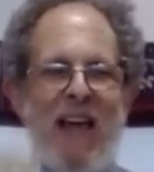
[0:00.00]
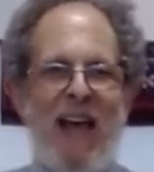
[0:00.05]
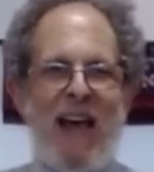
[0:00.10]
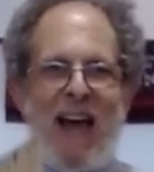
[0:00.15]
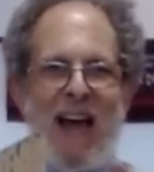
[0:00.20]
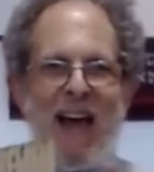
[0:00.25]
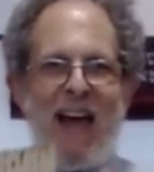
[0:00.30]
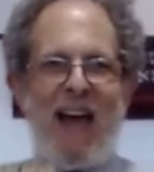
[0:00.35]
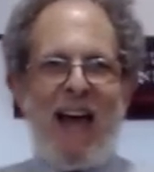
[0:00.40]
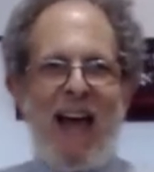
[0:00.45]

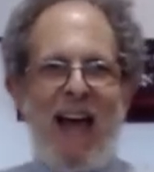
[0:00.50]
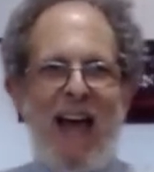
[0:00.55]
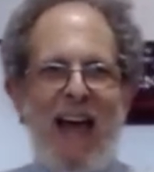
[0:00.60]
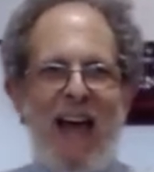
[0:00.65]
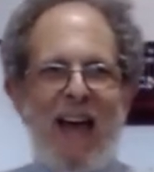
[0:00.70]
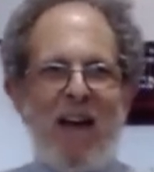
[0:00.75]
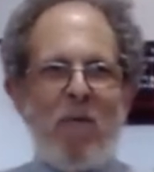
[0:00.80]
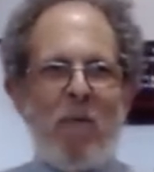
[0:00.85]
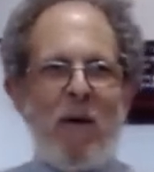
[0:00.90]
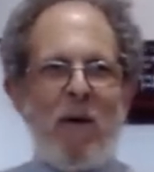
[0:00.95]
uh,
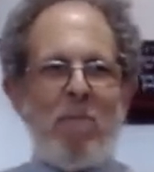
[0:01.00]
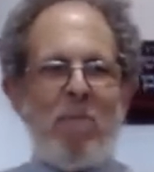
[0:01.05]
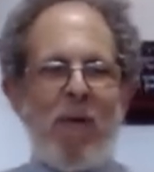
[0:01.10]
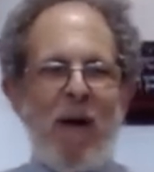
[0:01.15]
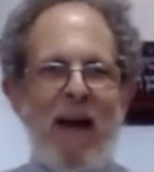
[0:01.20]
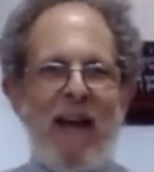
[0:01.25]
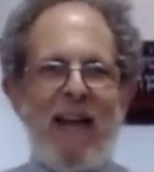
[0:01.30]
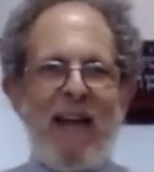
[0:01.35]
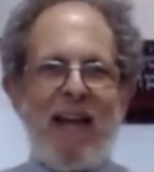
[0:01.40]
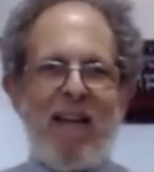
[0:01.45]
and we
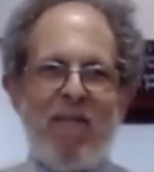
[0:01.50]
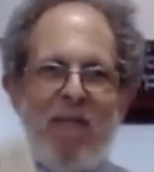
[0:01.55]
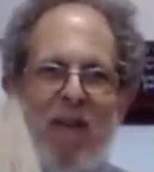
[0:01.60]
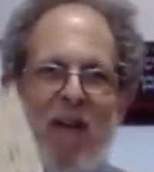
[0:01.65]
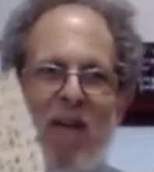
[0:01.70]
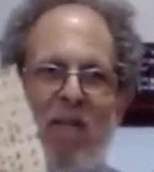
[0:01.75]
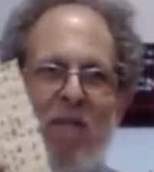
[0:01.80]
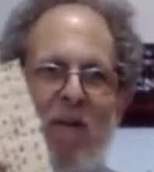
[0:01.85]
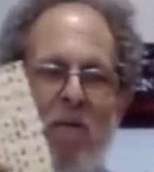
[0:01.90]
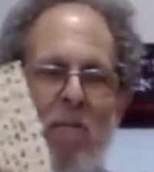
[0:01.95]
break it,
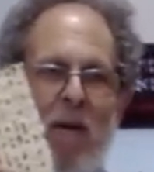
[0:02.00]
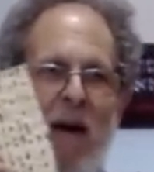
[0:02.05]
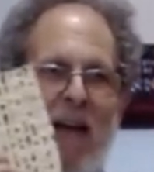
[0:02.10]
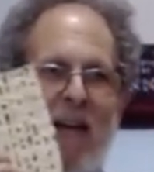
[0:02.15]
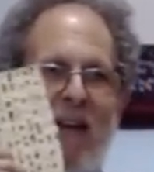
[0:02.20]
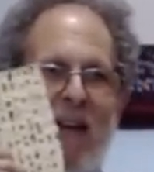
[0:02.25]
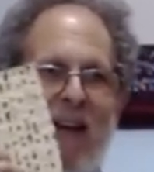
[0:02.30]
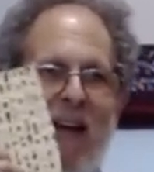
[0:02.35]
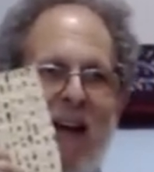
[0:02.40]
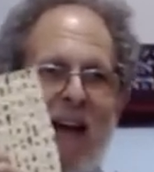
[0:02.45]

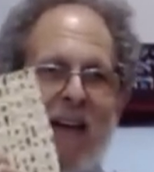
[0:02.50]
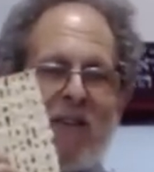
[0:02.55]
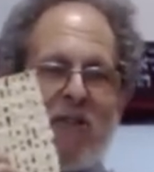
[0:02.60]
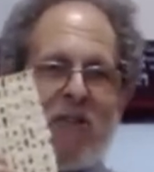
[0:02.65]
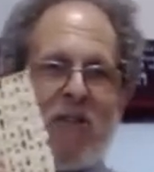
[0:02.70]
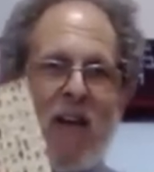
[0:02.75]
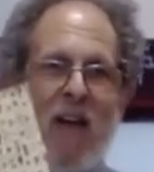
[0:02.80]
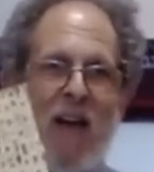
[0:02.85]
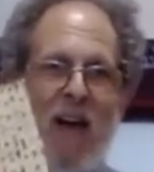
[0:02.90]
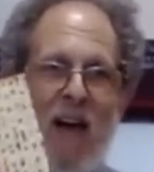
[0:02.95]
reminding
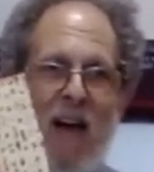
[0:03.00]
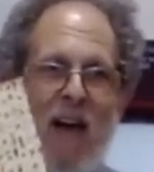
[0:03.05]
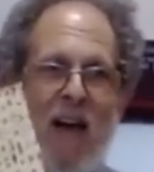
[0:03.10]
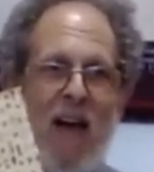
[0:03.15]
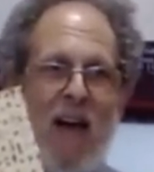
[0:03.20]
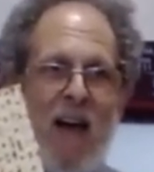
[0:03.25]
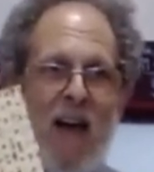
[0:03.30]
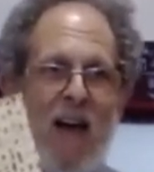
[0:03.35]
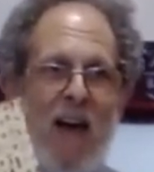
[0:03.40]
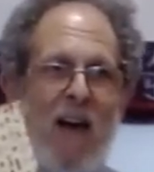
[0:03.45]
us
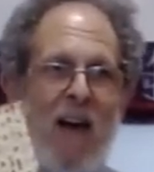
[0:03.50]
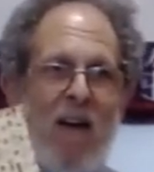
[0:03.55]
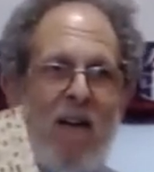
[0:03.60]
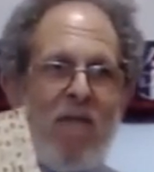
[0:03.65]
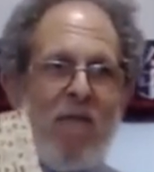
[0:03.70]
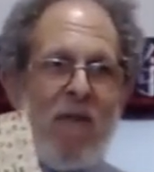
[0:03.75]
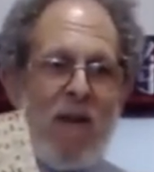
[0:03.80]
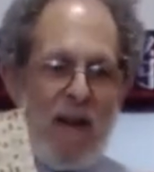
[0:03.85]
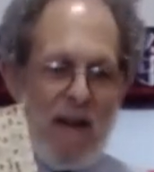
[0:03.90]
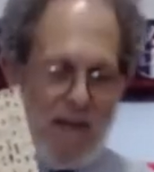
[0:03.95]
uh,
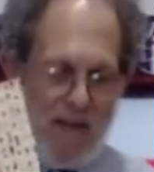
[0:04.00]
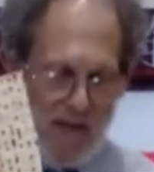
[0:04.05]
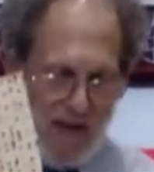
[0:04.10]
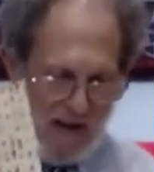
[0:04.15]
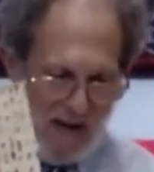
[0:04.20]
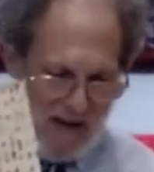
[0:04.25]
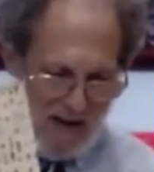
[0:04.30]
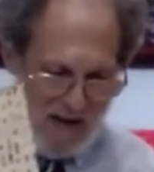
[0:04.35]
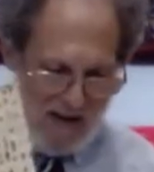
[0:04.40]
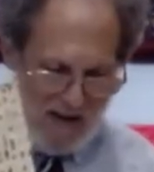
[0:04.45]
of
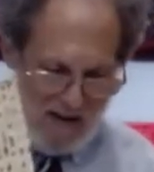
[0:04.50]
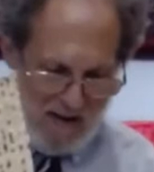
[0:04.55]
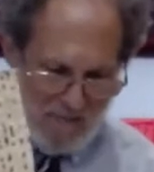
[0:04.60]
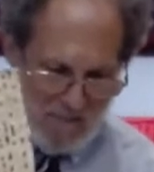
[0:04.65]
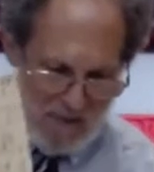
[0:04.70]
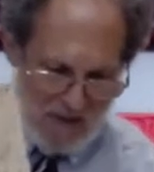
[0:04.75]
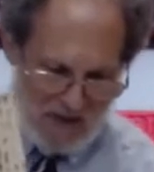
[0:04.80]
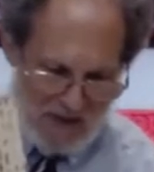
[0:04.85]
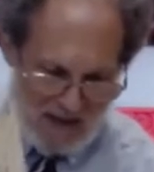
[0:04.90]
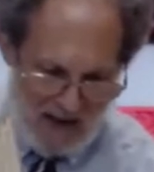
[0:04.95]
the
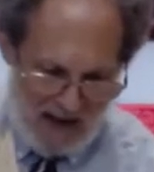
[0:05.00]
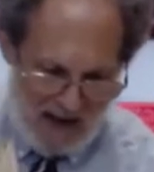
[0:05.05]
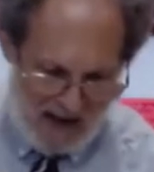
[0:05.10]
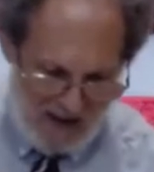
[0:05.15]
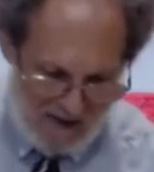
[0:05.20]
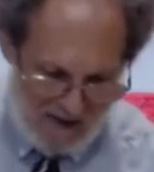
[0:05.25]
Messiah.